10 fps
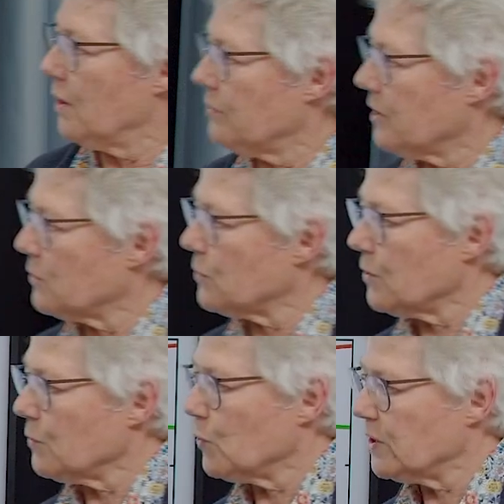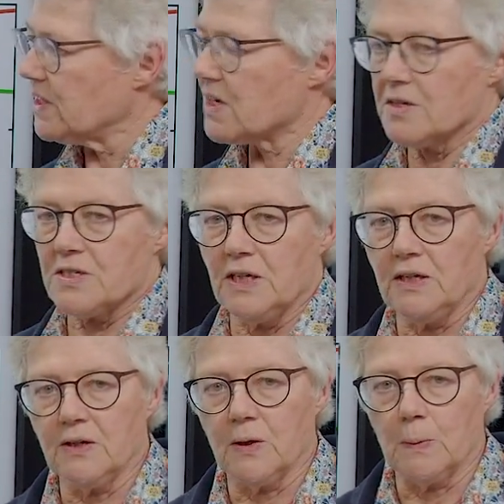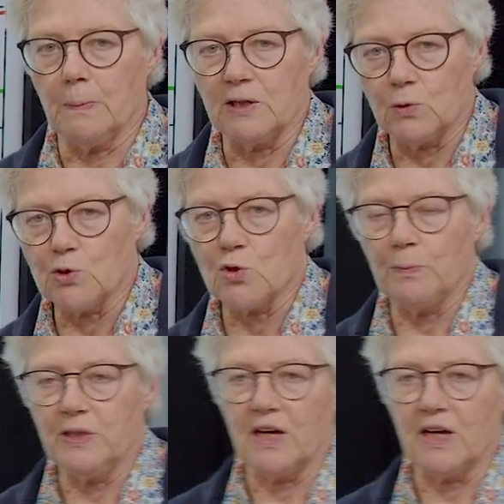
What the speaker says: Now, when discussing macroscopic